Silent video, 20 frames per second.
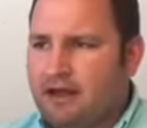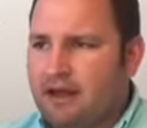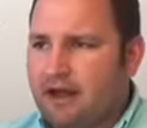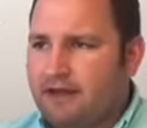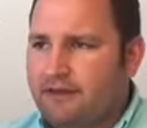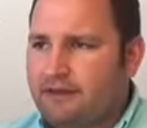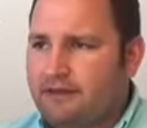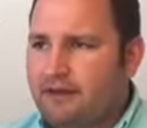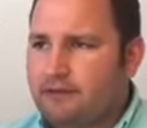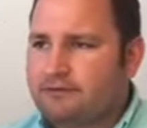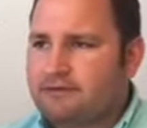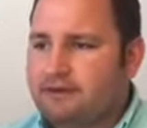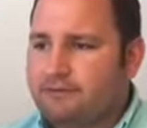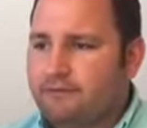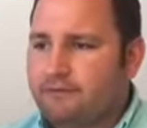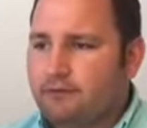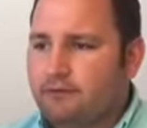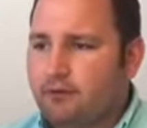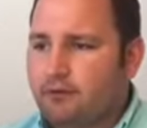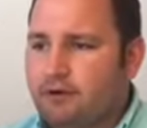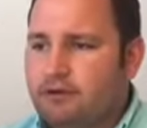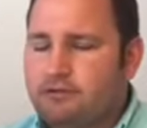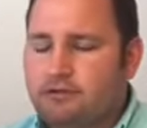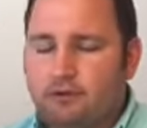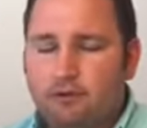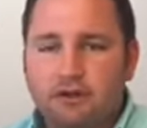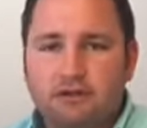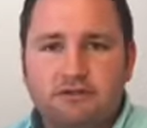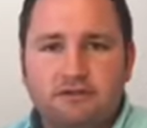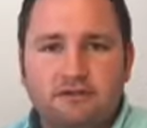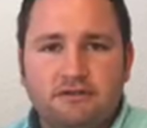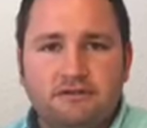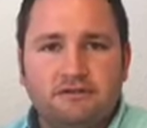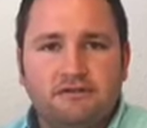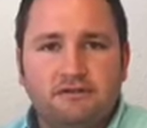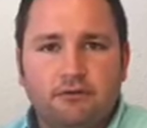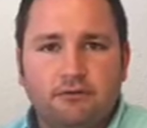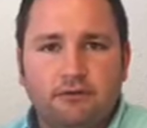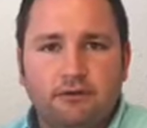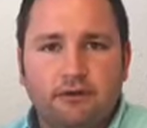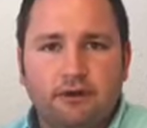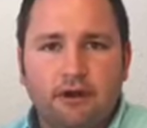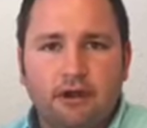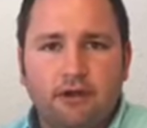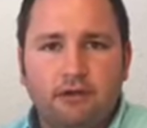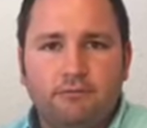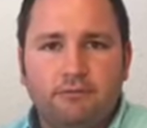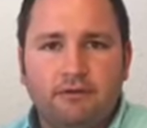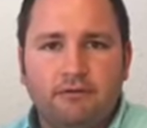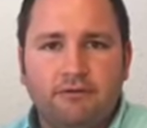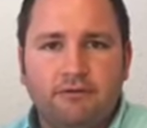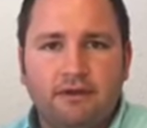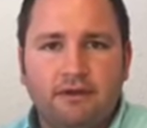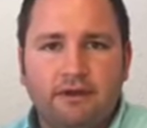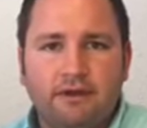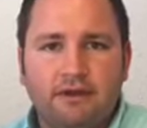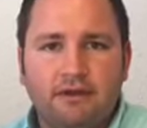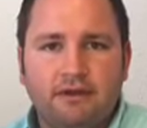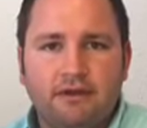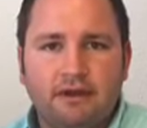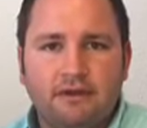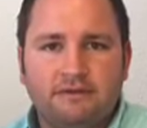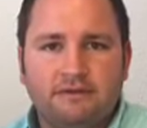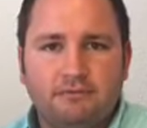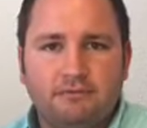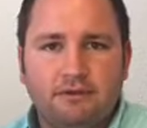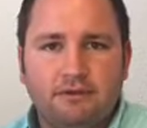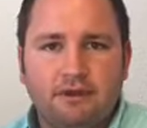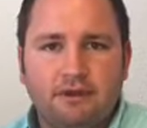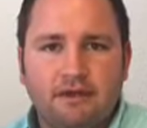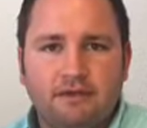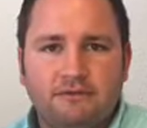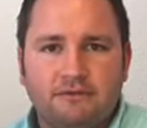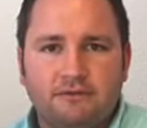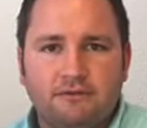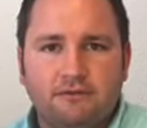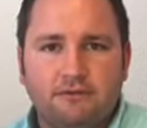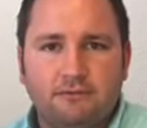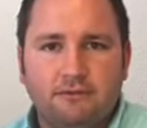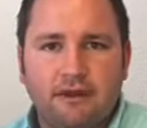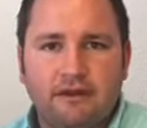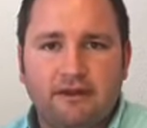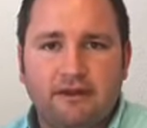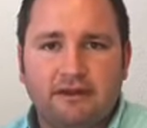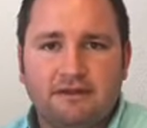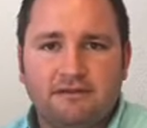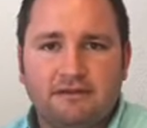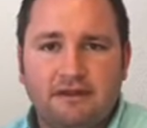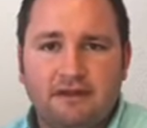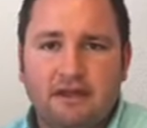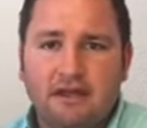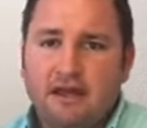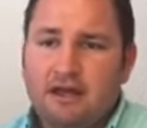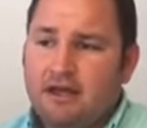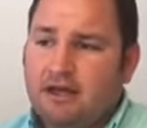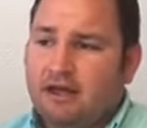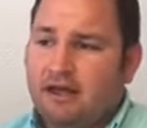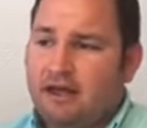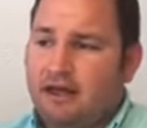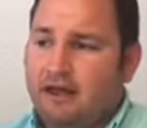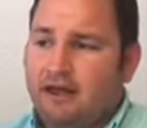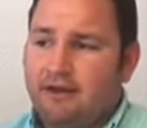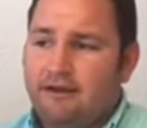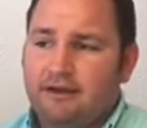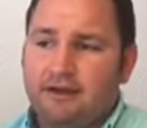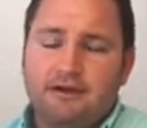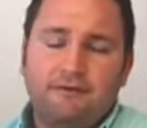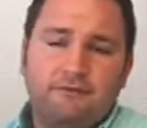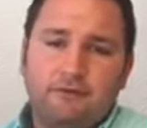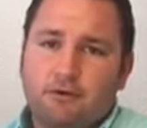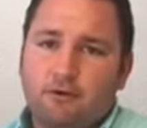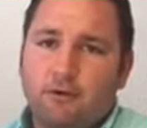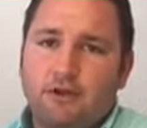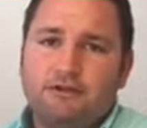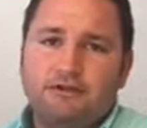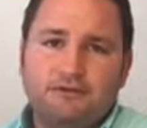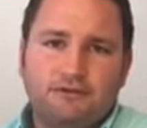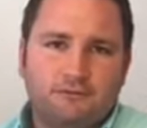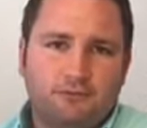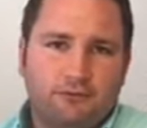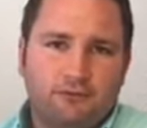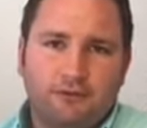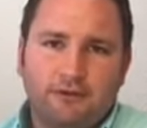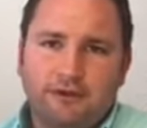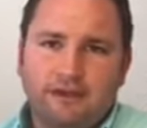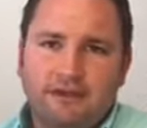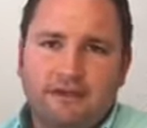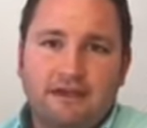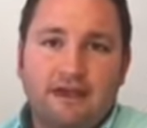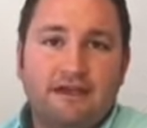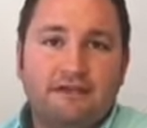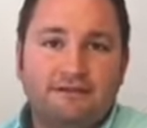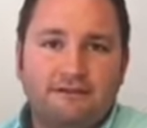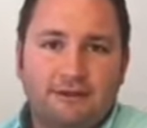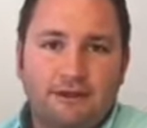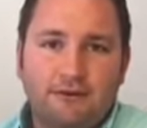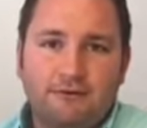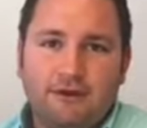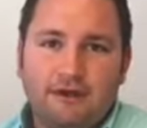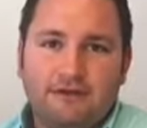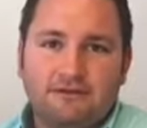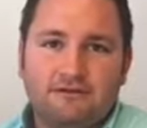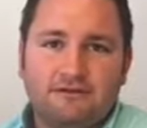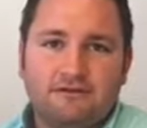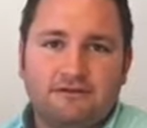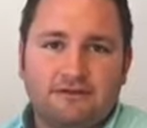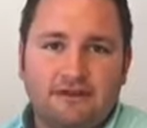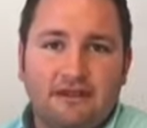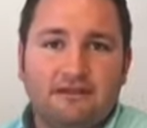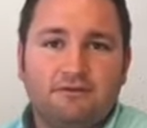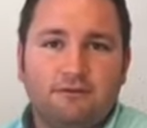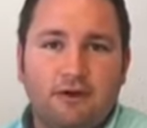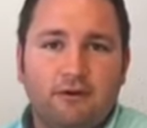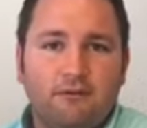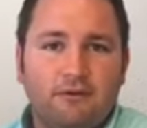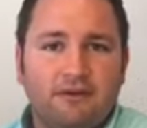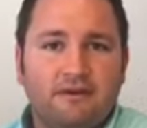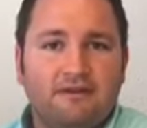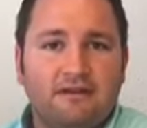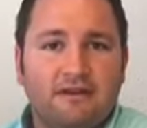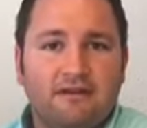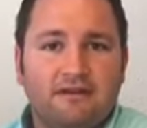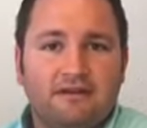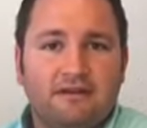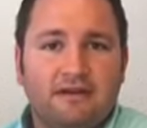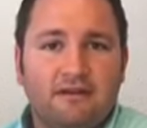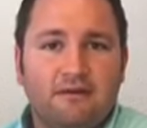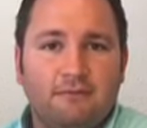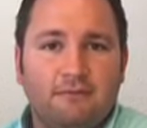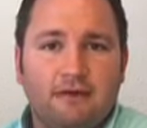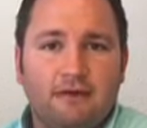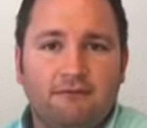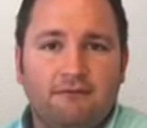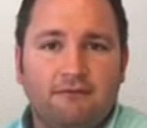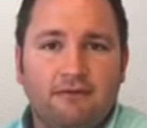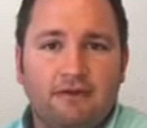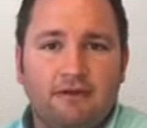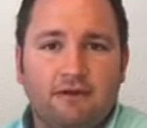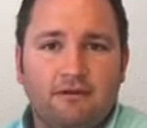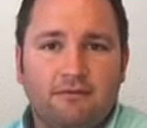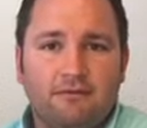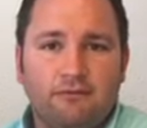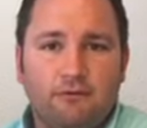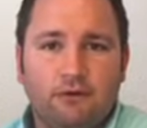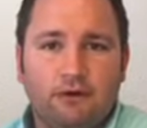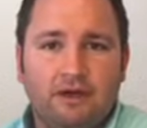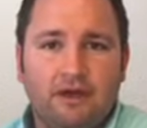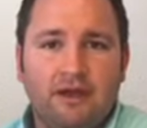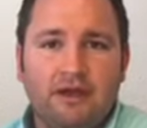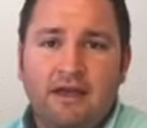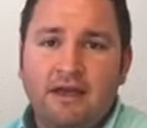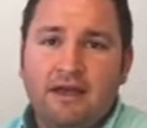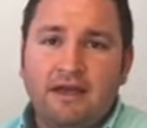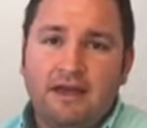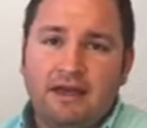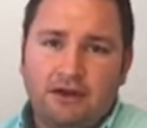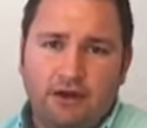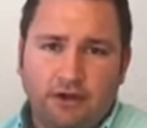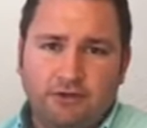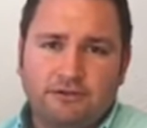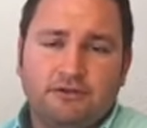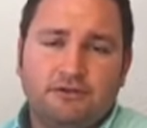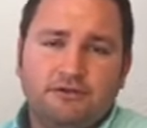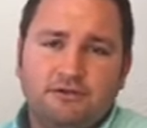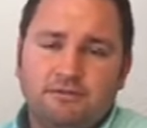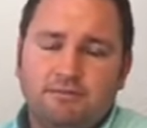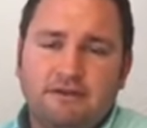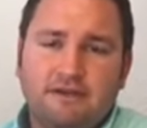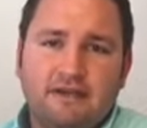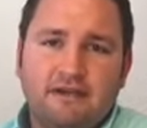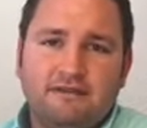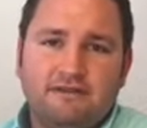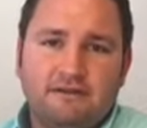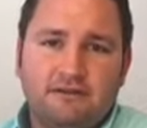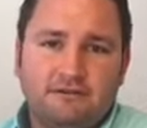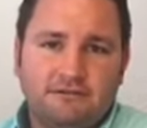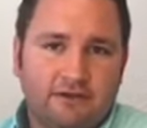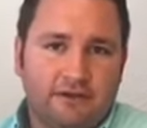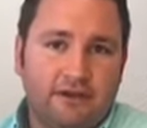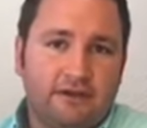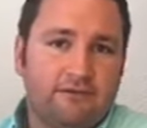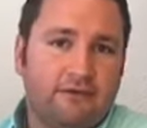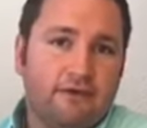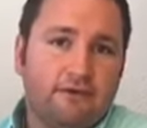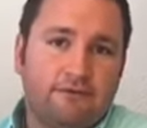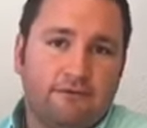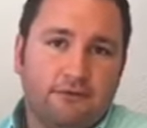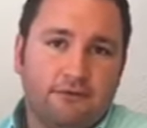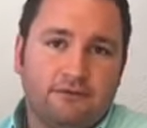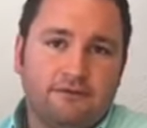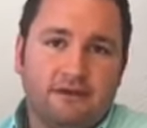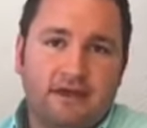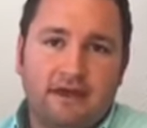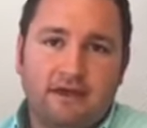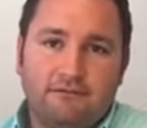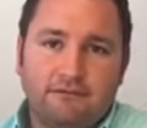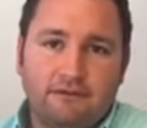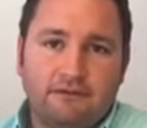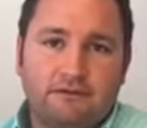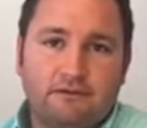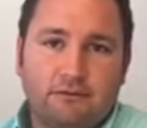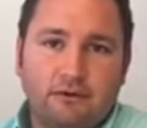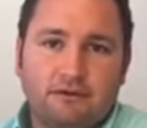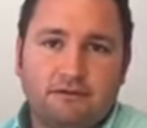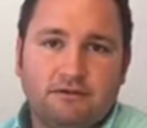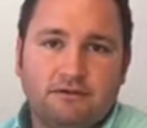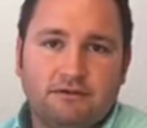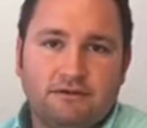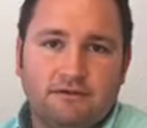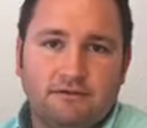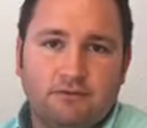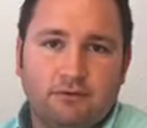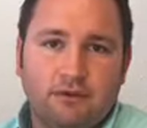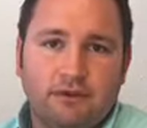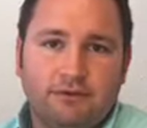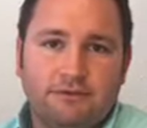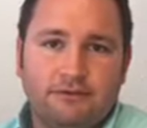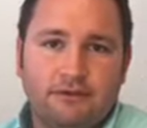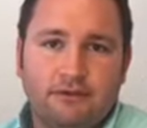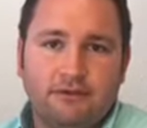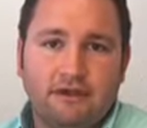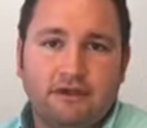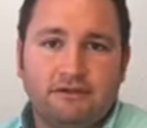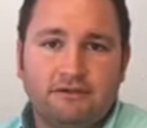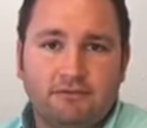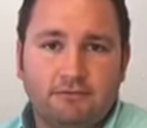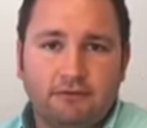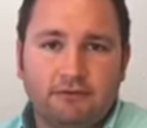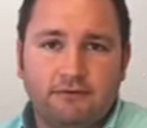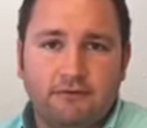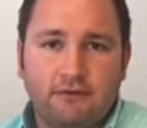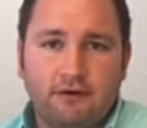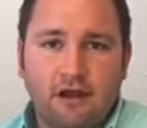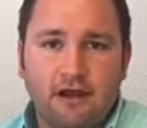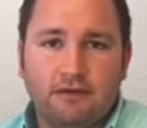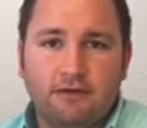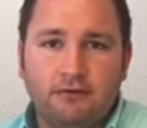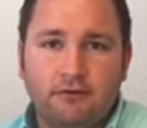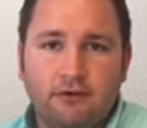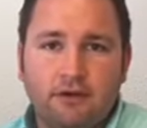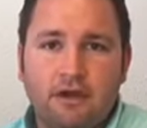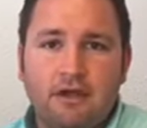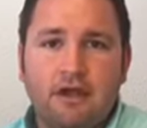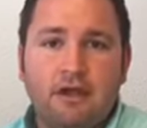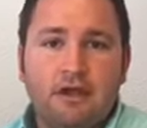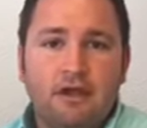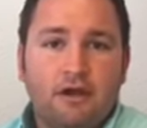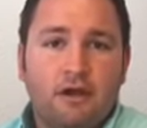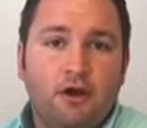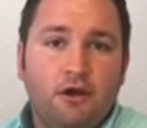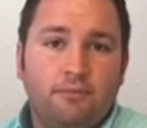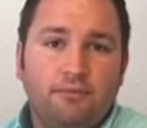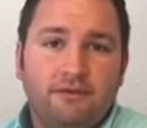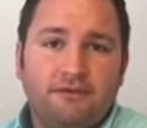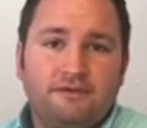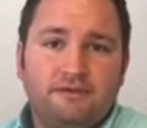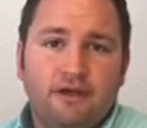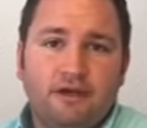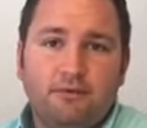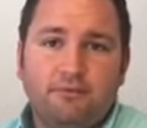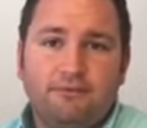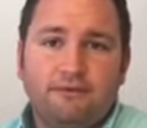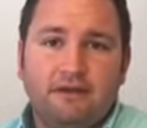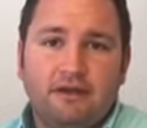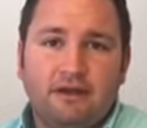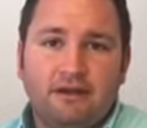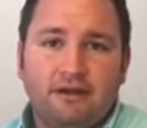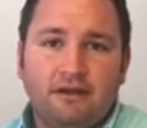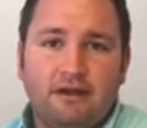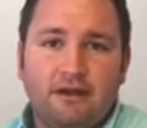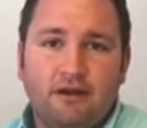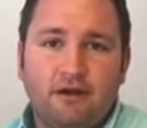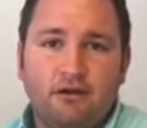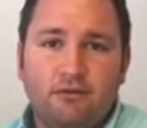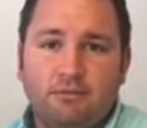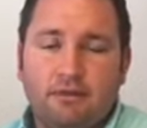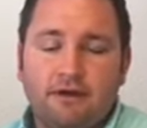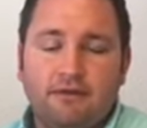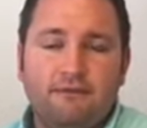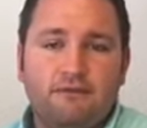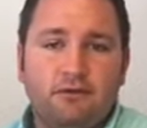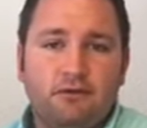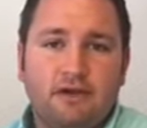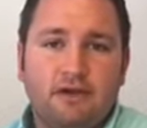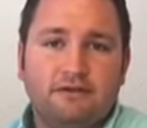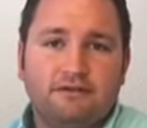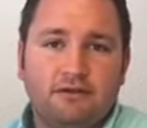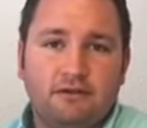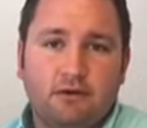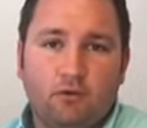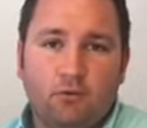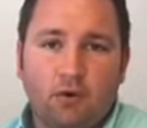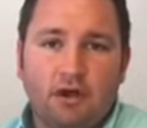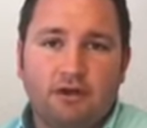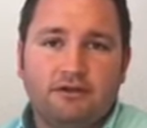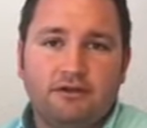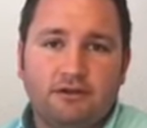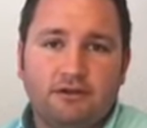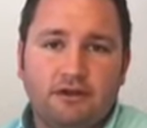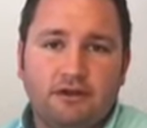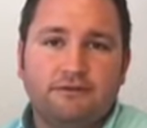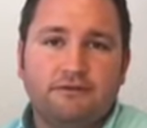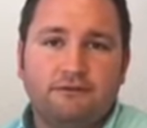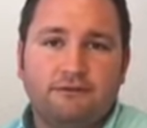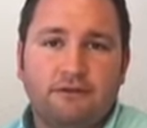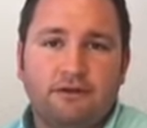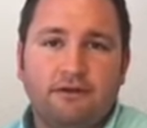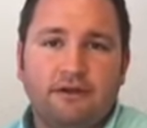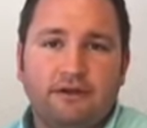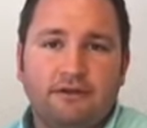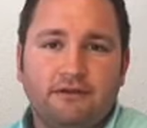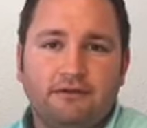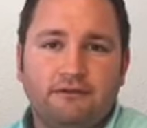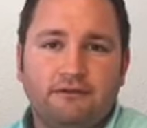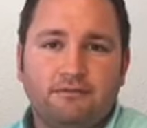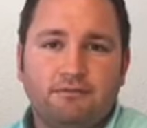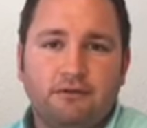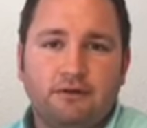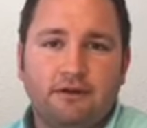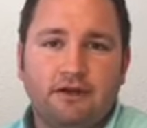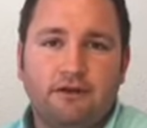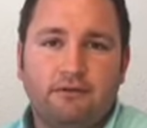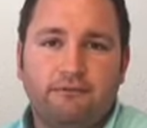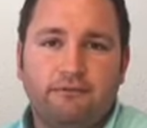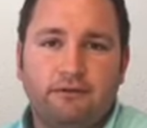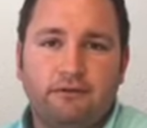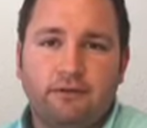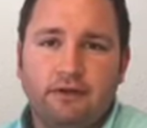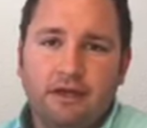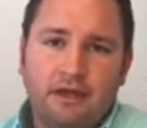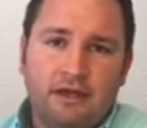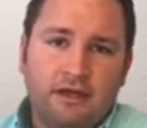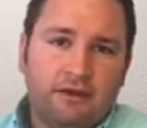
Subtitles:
I think that was it for Lori's questions. So Lori, I hope you felt like you got some good answers from that. Like I said, none of your questions were really yes/no answers, and that's why I wanted to take the time to make a video for you. And also just because there's a lot of other folks that have these questions as well. So thanks so much for writing, Lori. Hope this helped, and hope any of you guys that are watching also felt like this was pretty helpful.